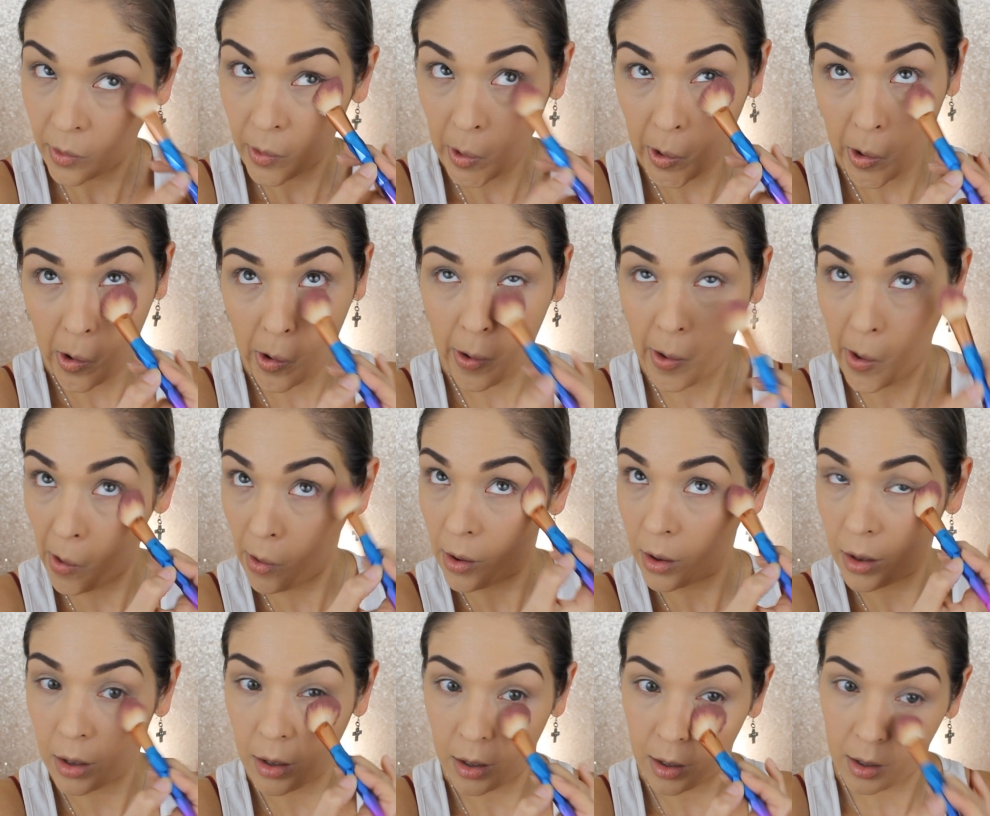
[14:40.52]
my dark
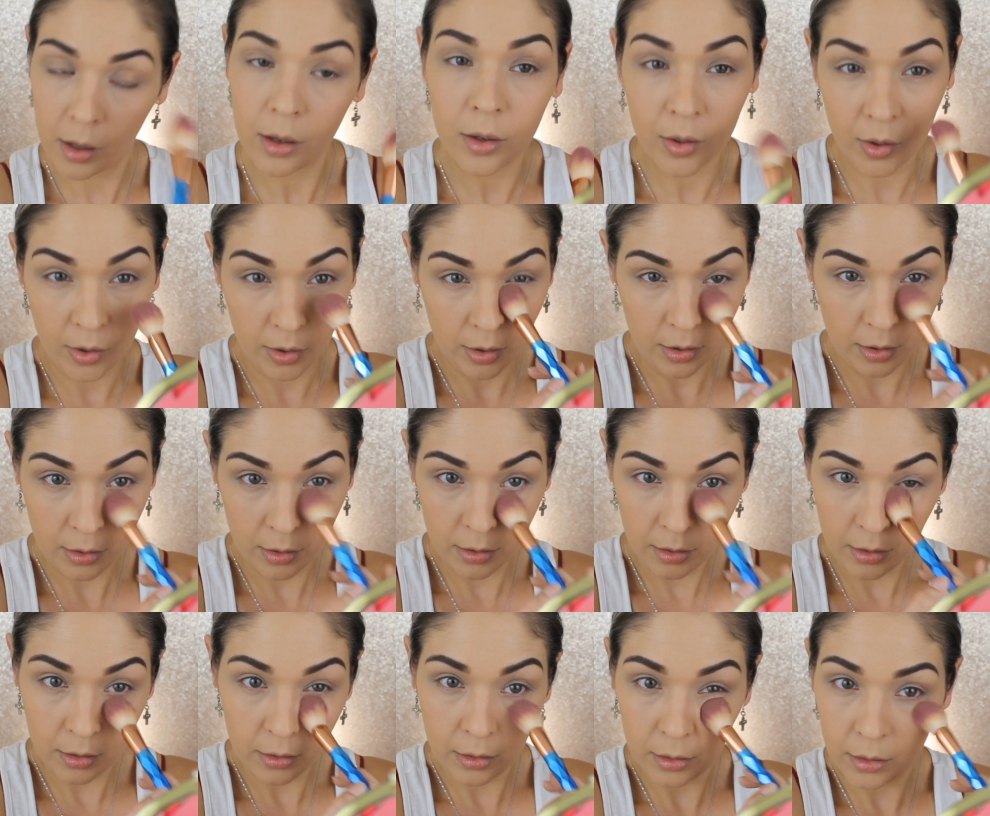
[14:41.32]
circles just
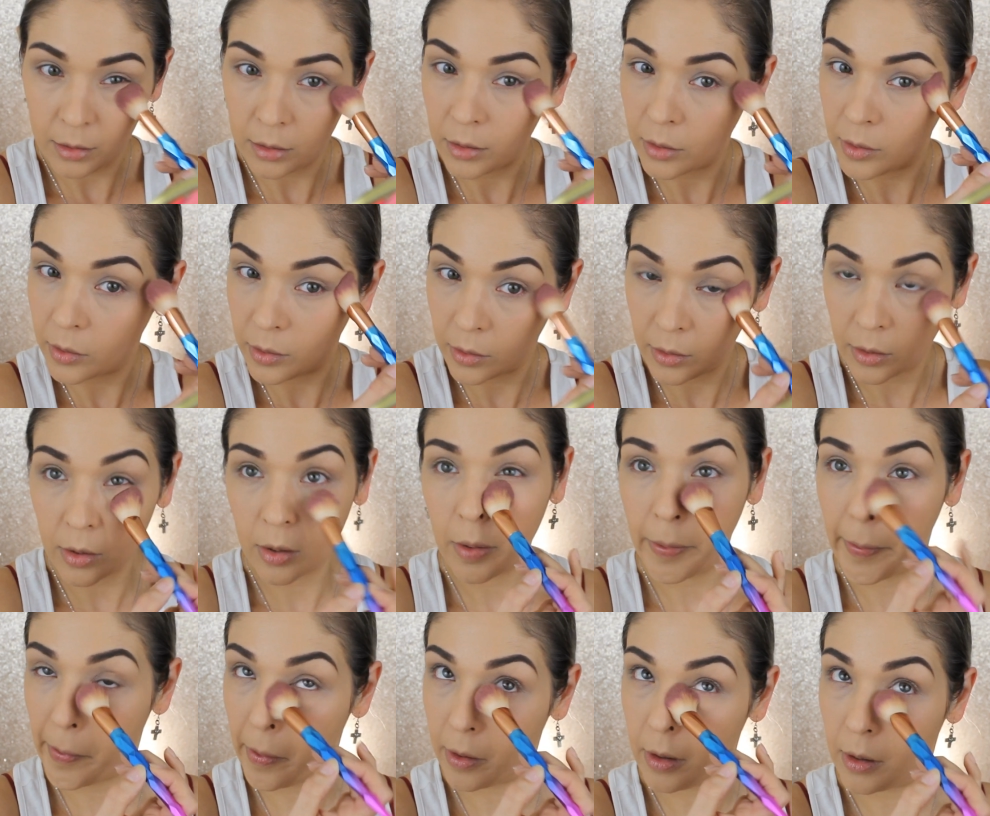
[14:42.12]
always tend to look
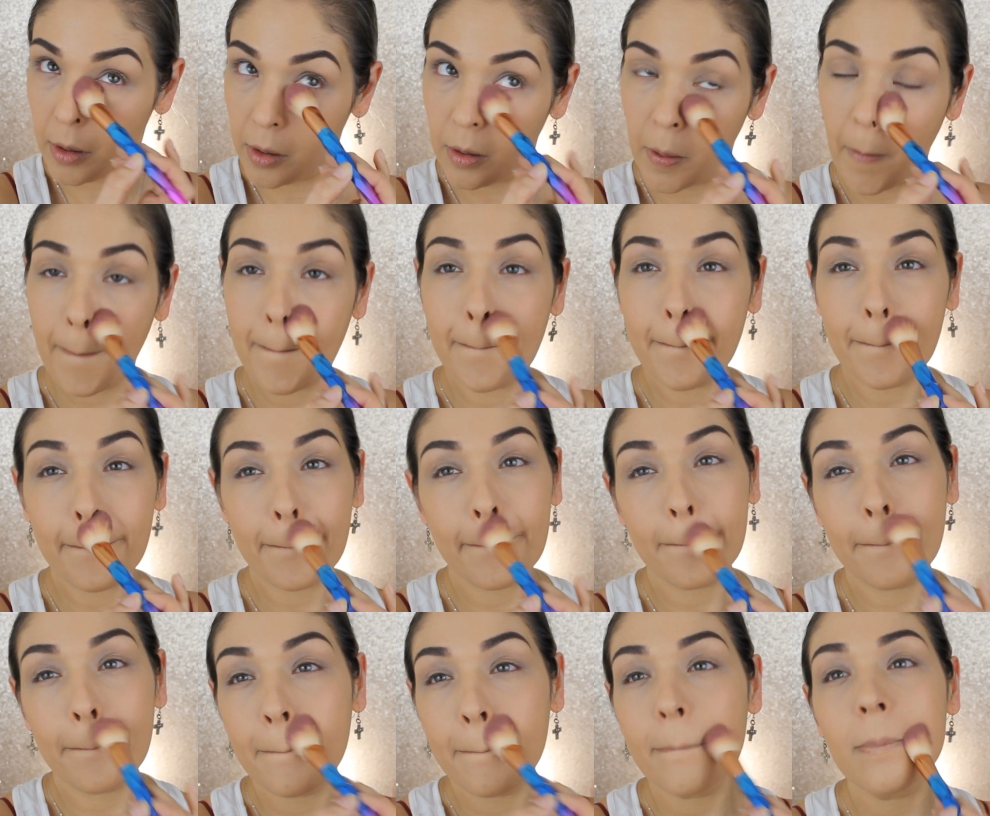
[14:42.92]
a little bit more
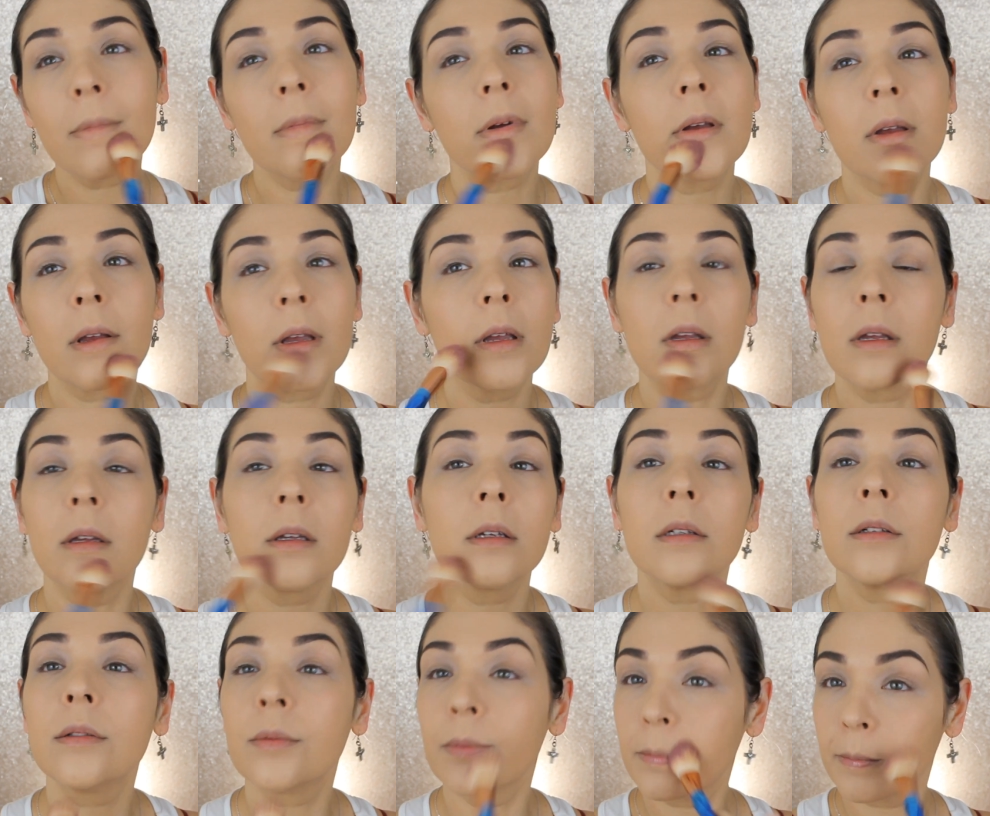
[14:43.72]
dull. So
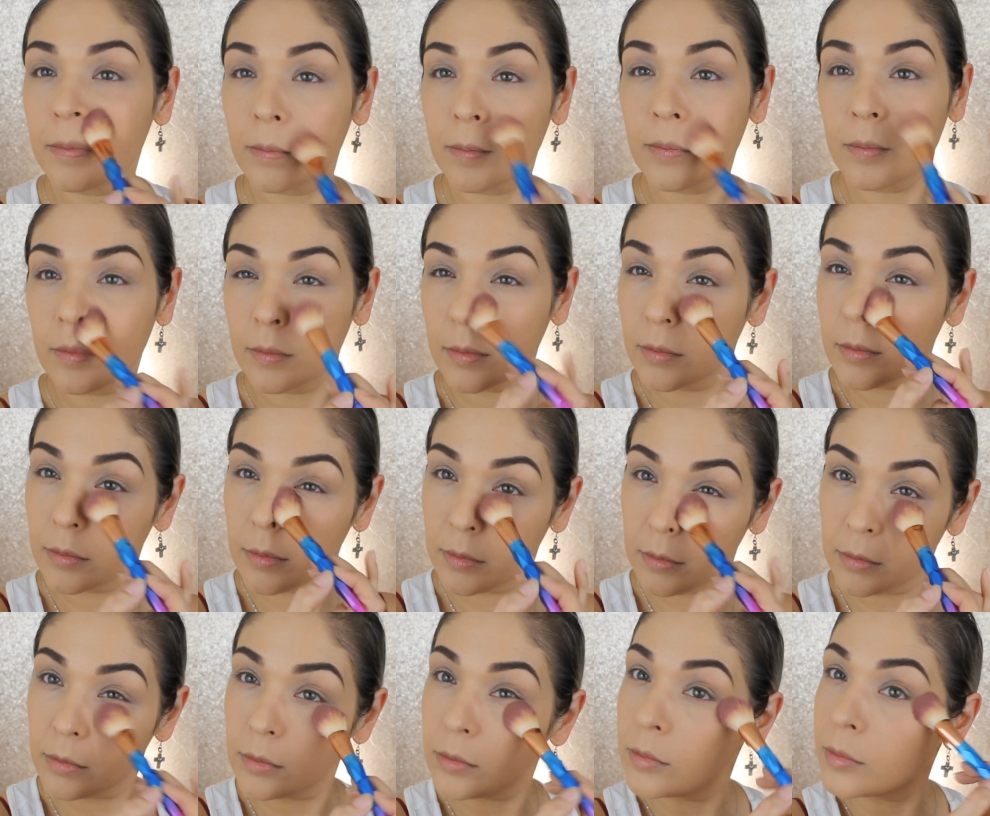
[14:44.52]
I like
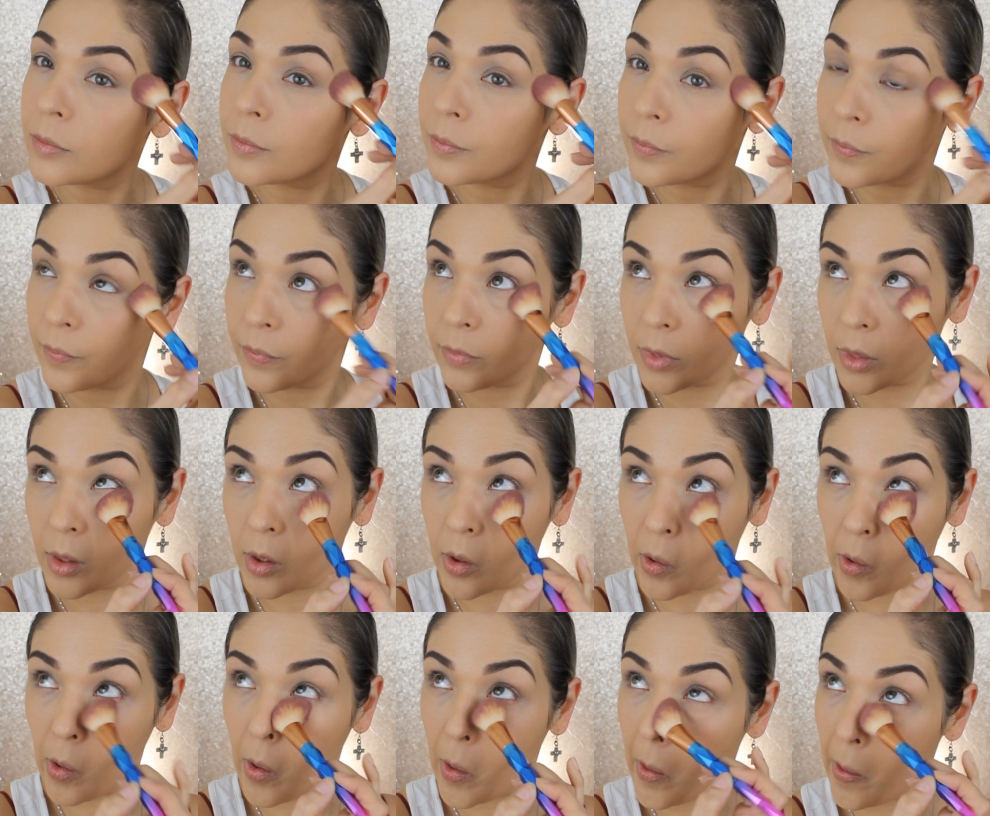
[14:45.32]
doing this
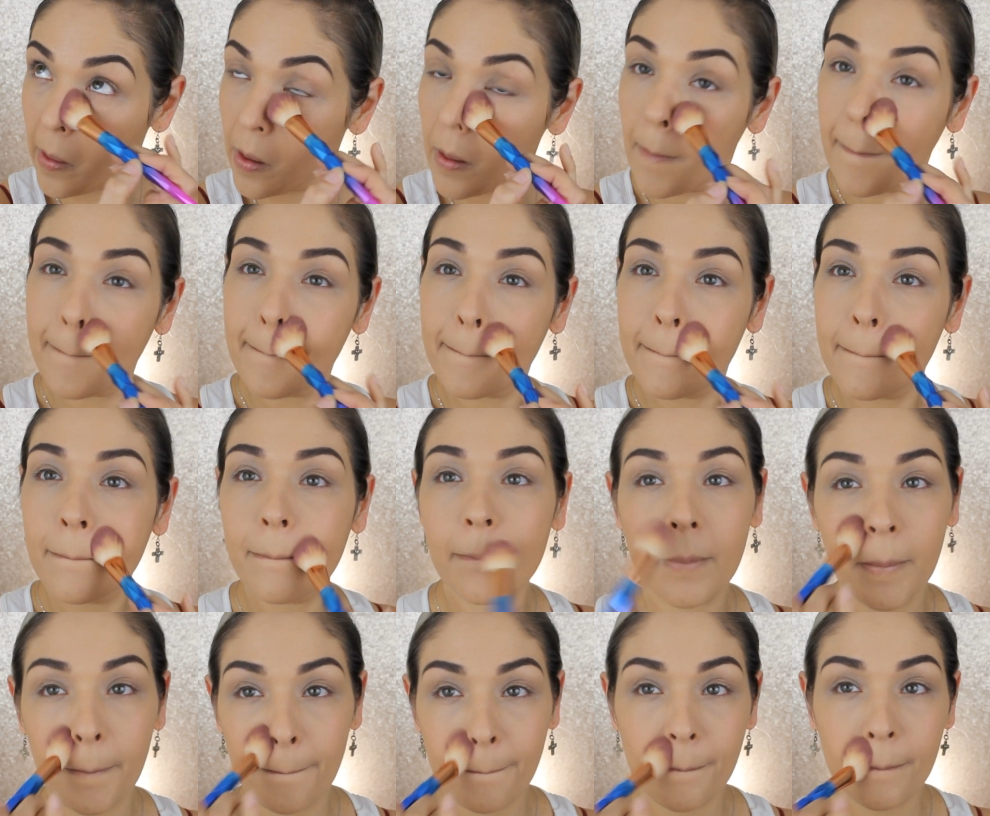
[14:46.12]
little, little bit
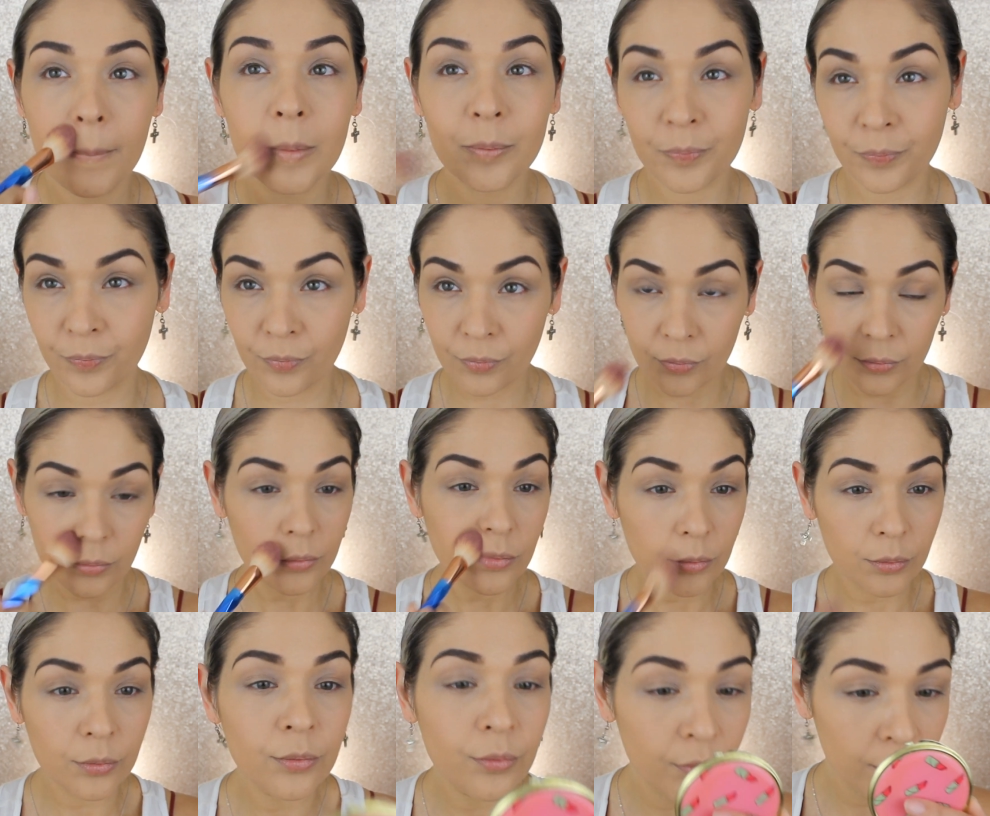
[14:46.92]
of powder
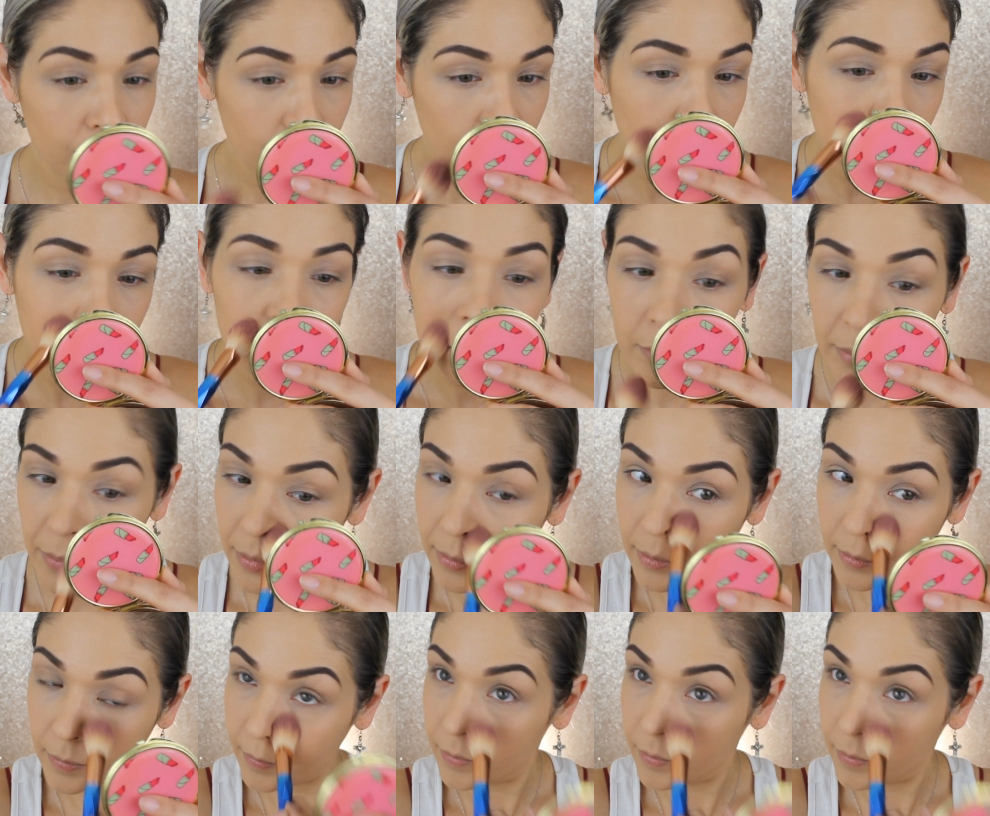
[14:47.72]
to help.